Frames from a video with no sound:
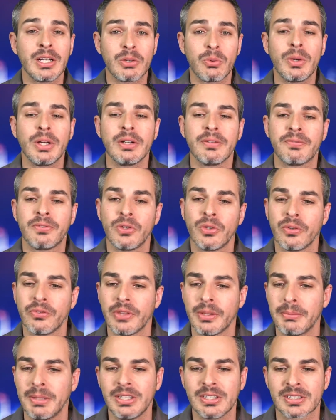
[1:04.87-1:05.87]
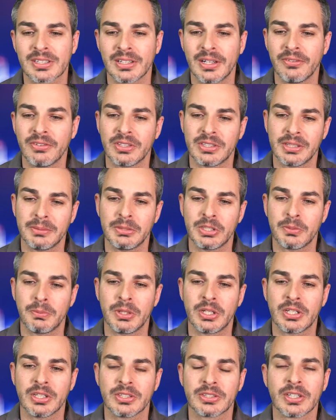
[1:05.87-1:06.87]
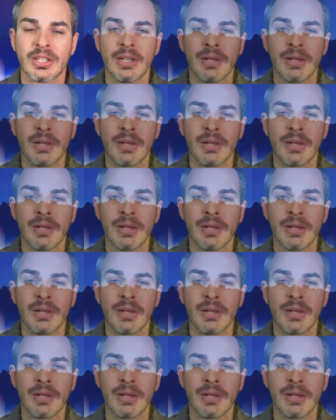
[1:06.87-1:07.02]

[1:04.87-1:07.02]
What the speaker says: quite a few of them. I just love this image because